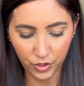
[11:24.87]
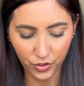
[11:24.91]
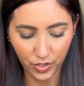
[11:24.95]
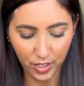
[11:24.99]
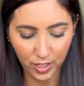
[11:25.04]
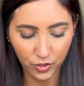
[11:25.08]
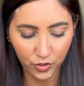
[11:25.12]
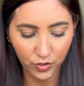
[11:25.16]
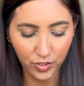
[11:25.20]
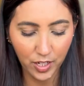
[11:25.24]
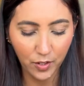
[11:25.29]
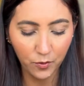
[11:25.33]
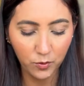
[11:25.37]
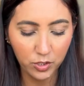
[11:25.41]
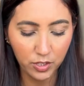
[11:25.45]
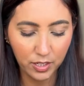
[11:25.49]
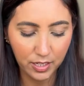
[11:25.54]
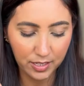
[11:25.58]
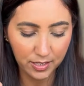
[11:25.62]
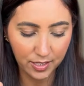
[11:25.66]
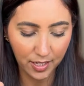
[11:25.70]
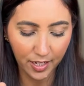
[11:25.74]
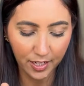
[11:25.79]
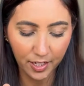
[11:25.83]
actually I was
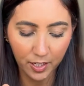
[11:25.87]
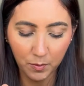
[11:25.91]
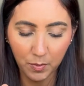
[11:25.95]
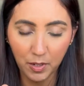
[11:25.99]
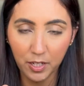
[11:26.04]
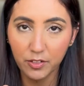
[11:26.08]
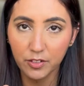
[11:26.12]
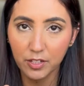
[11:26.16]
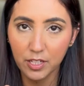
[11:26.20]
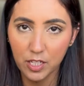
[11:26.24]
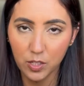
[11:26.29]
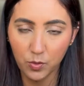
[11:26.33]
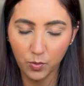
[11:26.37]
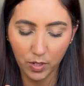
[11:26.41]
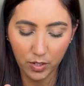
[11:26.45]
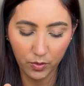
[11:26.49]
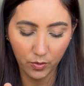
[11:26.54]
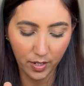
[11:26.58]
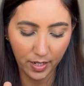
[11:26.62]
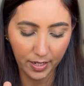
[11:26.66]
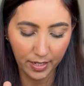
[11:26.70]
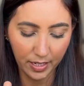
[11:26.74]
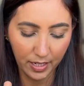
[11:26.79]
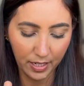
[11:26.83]
excited about this one
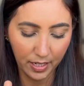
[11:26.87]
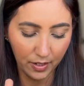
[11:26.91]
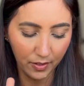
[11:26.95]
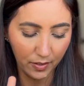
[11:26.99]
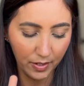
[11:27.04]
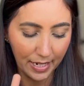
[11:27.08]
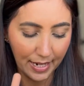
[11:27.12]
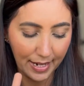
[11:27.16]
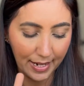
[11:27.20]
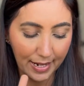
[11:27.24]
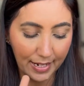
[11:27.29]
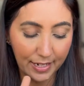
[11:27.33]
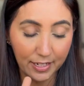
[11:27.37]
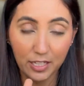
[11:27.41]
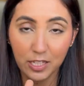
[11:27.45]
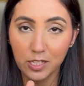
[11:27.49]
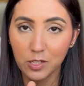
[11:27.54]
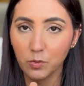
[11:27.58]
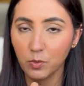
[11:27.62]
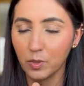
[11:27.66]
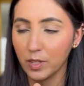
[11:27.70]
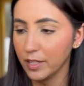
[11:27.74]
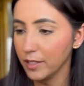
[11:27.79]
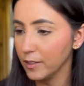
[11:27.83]
right here and this
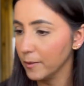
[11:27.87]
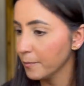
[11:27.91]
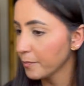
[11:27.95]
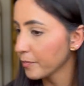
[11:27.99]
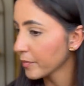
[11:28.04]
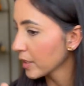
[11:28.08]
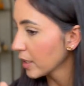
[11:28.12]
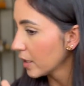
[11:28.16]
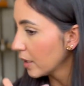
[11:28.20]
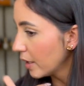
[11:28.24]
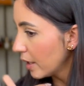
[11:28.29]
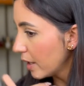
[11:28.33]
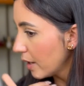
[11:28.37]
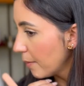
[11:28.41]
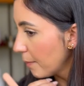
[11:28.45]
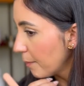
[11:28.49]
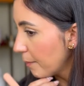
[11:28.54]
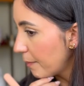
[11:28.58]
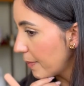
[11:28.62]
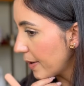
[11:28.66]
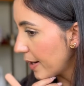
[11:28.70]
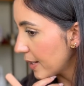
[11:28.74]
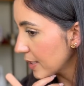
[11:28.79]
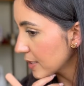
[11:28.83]
one
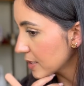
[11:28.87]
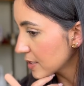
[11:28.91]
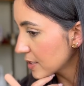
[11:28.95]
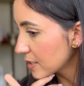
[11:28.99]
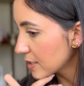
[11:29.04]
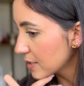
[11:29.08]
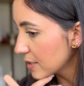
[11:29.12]
but